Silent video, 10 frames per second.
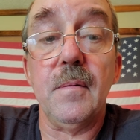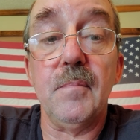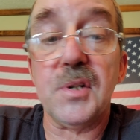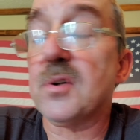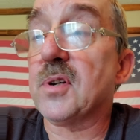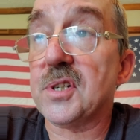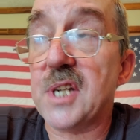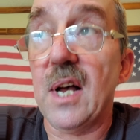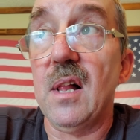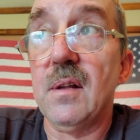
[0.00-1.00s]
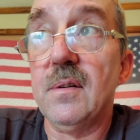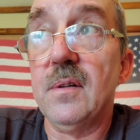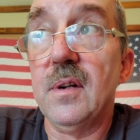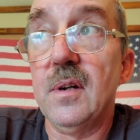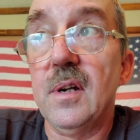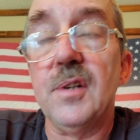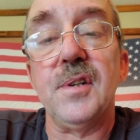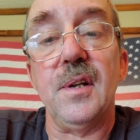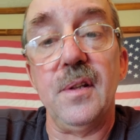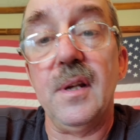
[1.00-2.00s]
Mr. Cassell is
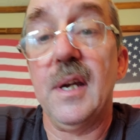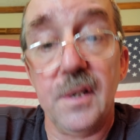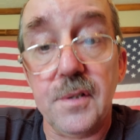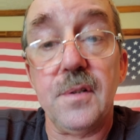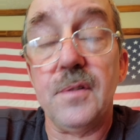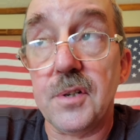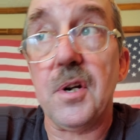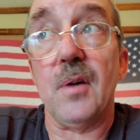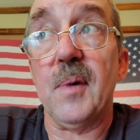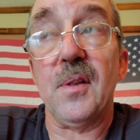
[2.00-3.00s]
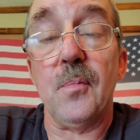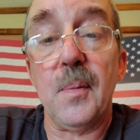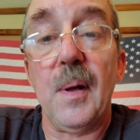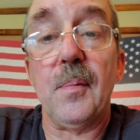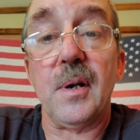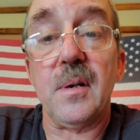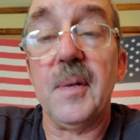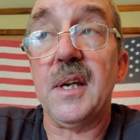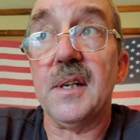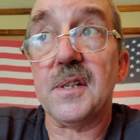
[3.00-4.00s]
the chairman of the Republican
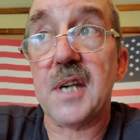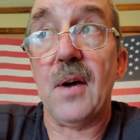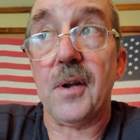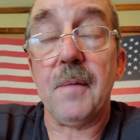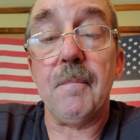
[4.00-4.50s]
Committee in this county.